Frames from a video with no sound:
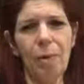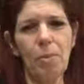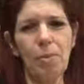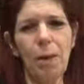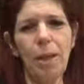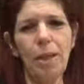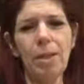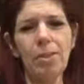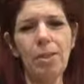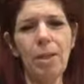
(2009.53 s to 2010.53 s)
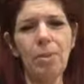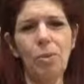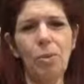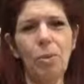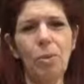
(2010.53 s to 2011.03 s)
Brian has done
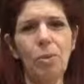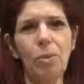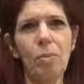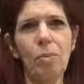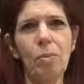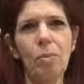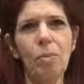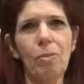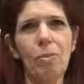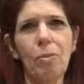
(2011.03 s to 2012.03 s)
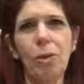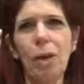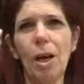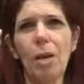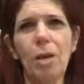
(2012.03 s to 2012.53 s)
full
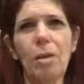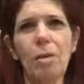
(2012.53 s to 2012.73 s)
on,